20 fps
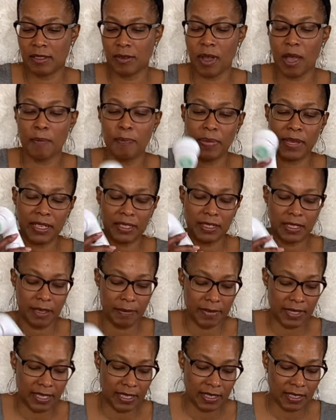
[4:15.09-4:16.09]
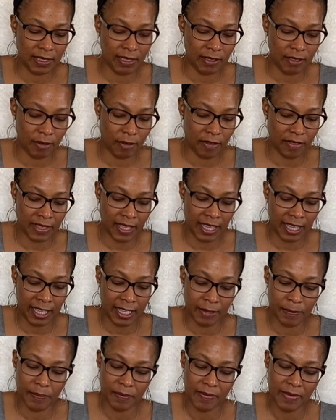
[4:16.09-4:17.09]
So I picked up this little
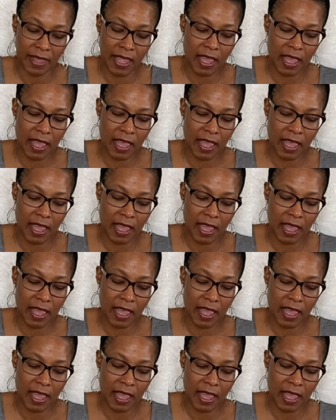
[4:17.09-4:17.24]
thing.